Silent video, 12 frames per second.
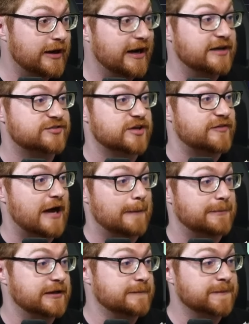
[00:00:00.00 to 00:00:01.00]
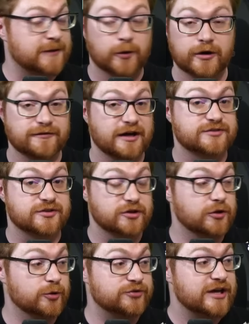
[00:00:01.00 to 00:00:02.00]
Hey, stuff happening, current events,
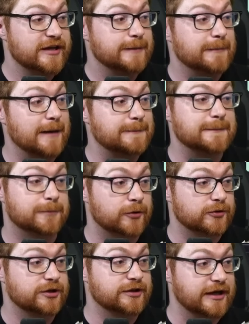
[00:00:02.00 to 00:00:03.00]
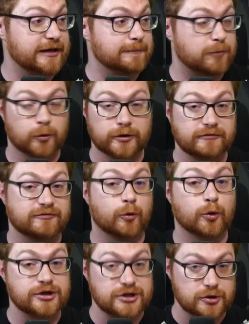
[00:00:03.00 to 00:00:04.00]
news that might be pertinent and important
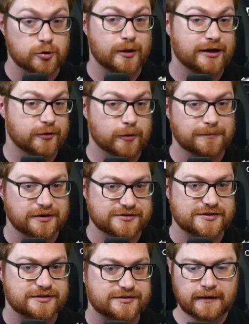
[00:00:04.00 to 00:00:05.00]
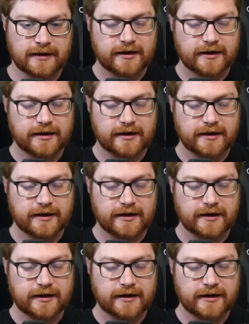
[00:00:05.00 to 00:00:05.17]
for you and your business.